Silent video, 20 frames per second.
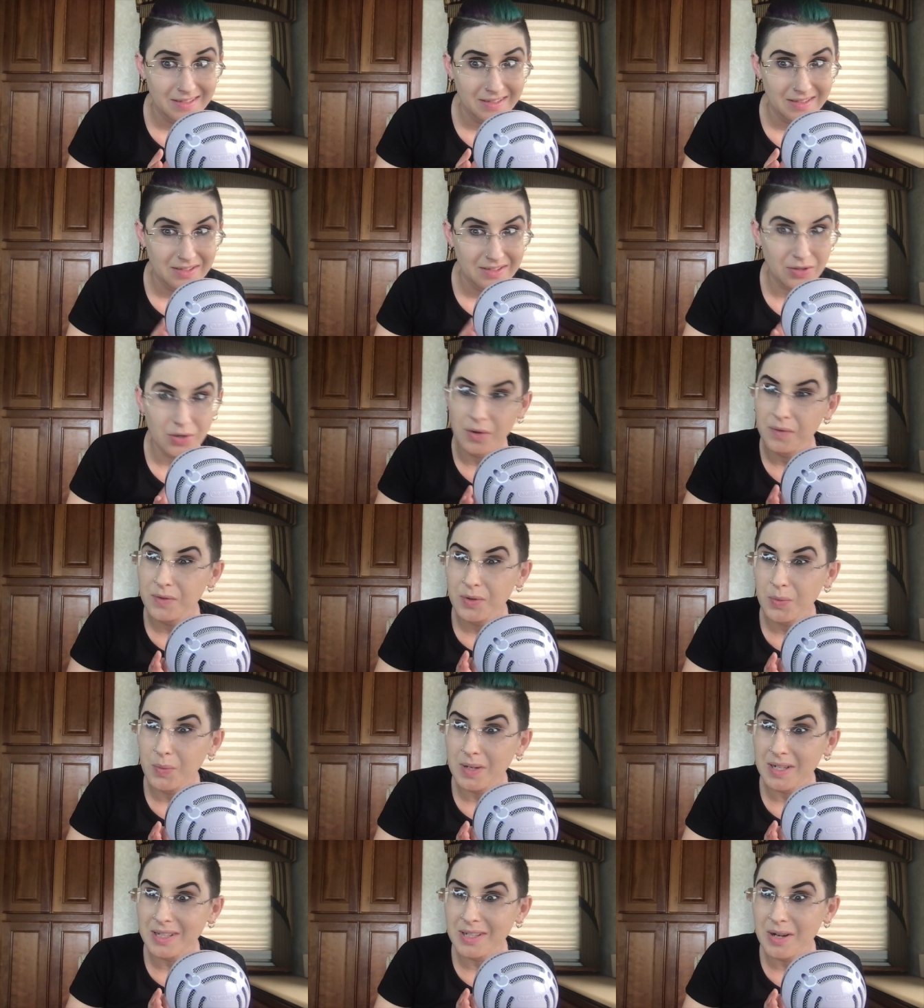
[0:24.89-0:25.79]
So if you
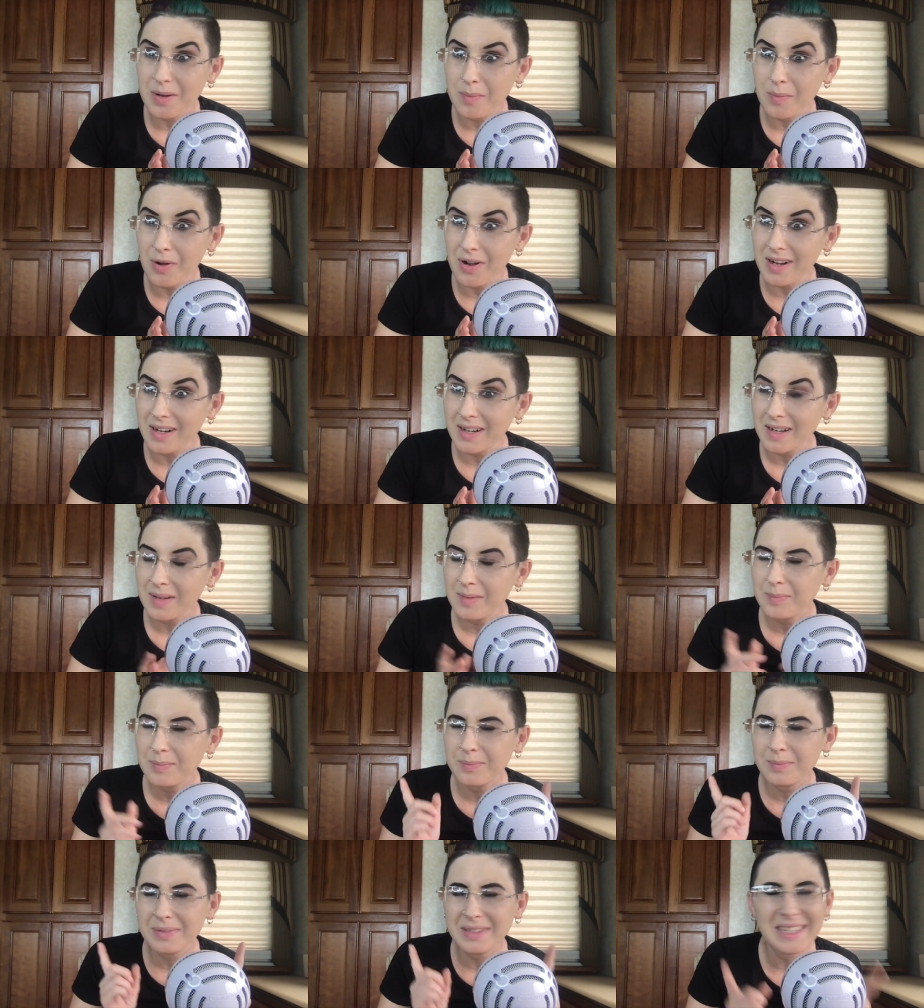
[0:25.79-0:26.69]
want to know more,
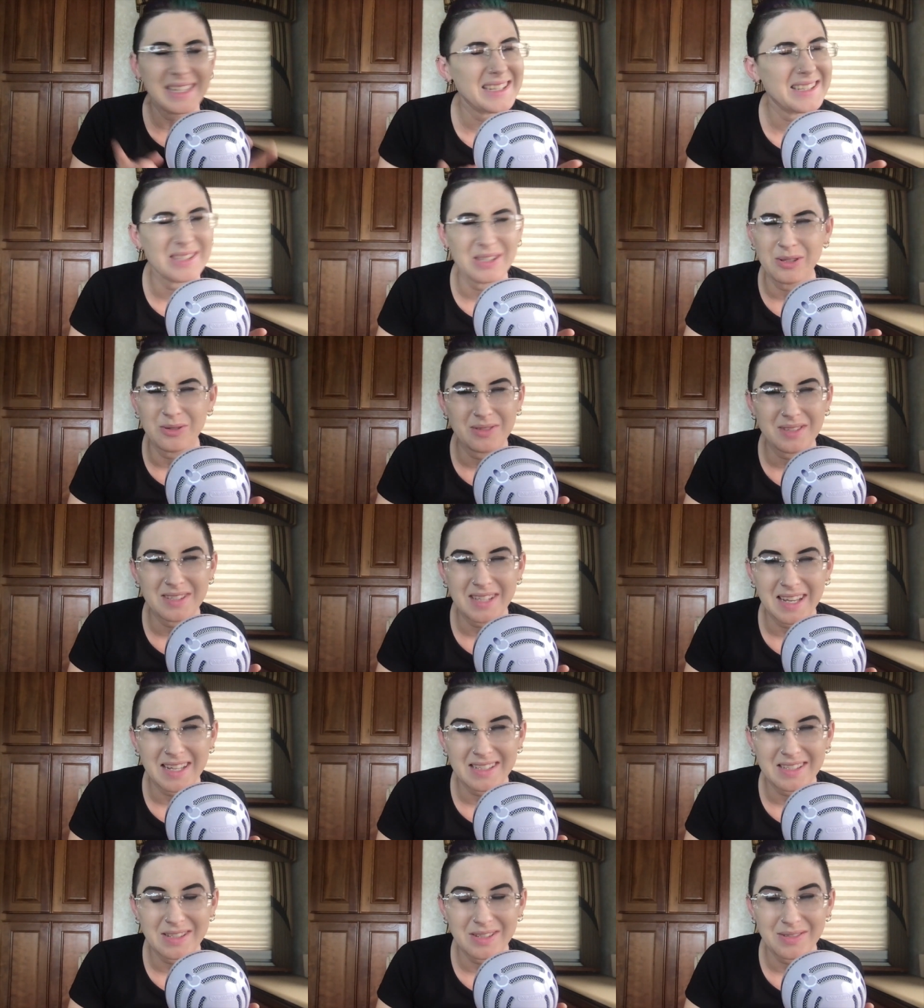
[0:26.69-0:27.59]
please do stay
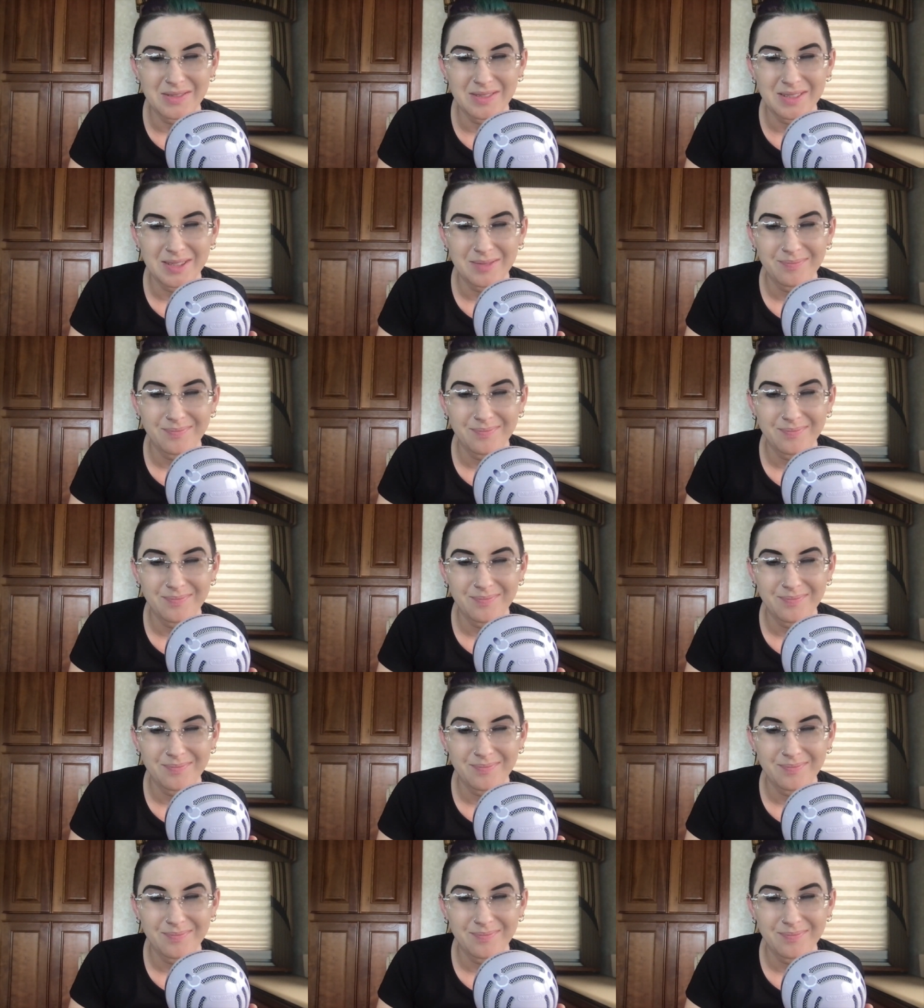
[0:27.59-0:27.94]
tuned.